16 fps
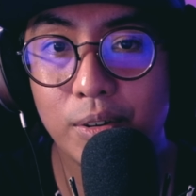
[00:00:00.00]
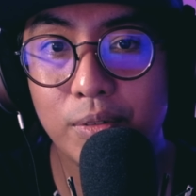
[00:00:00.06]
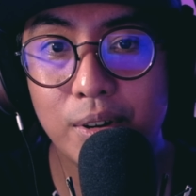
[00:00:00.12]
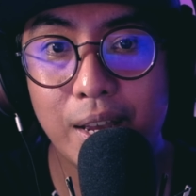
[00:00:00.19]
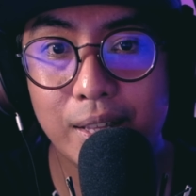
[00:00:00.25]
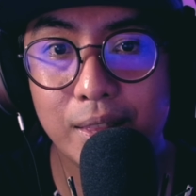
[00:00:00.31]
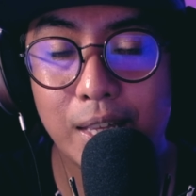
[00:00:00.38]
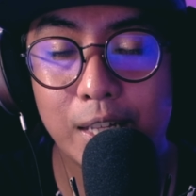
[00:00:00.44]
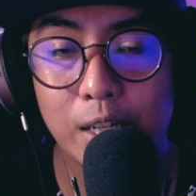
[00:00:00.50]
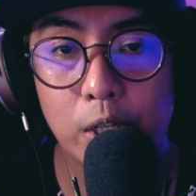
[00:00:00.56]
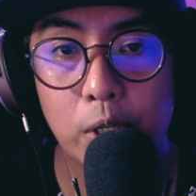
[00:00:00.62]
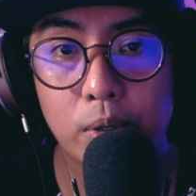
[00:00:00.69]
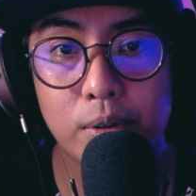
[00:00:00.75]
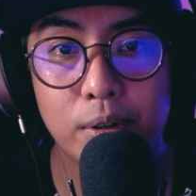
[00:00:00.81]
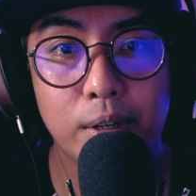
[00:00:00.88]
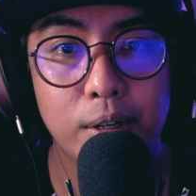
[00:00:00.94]
like that
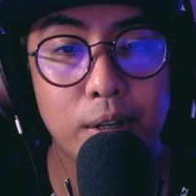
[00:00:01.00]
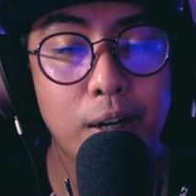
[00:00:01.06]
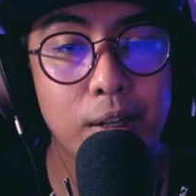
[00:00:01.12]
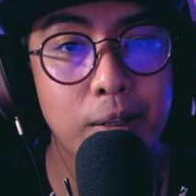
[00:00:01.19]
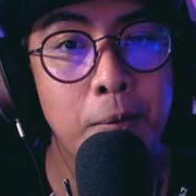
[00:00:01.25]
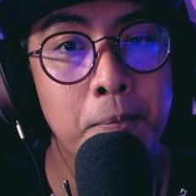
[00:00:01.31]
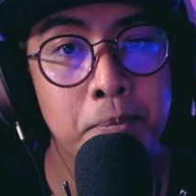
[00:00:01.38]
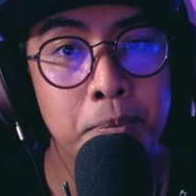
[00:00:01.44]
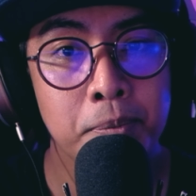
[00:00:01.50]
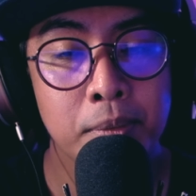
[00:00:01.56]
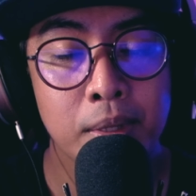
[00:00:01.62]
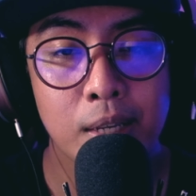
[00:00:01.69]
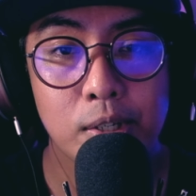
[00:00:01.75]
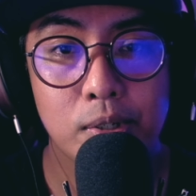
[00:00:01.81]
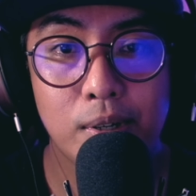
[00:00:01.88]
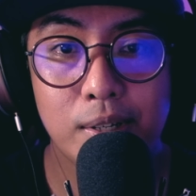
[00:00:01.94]
look or not.
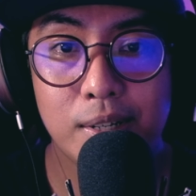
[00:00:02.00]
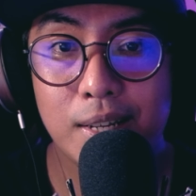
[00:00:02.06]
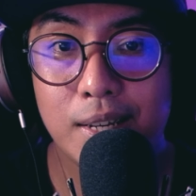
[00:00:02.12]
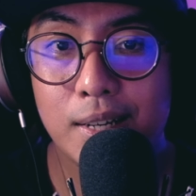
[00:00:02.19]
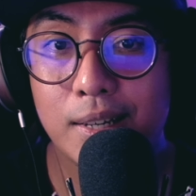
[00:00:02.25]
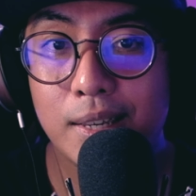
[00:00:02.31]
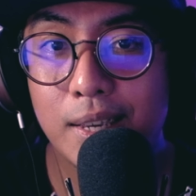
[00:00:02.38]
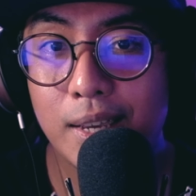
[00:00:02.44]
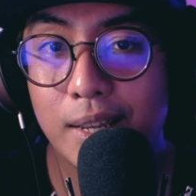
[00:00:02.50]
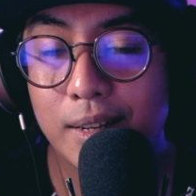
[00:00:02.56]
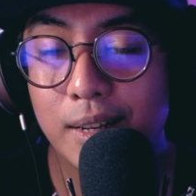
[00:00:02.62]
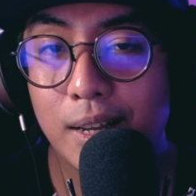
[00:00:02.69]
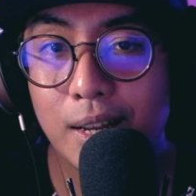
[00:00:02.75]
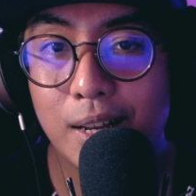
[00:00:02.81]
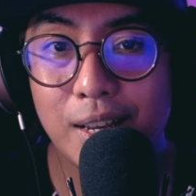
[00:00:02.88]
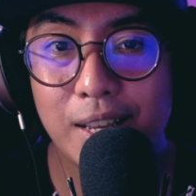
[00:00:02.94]
So on the head,